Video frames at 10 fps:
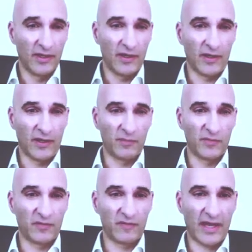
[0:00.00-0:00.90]

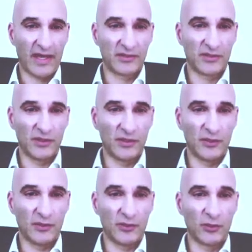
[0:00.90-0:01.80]
um, that
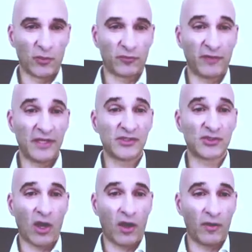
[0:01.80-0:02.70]
you know things
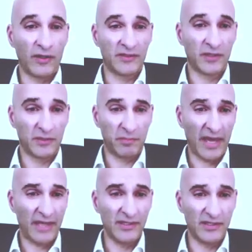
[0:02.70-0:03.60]
are
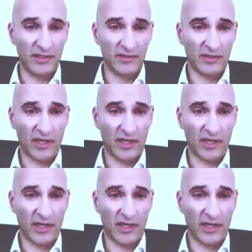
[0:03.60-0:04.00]
interdependent,